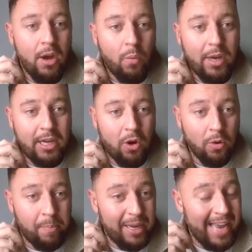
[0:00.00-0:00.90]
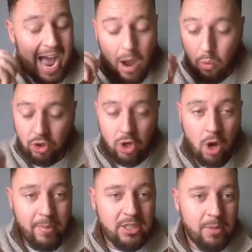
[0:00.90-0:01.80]
we could be, I would
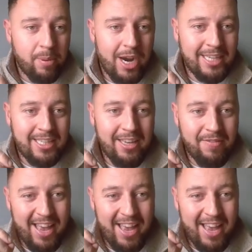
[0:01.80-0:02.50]
not be surprised if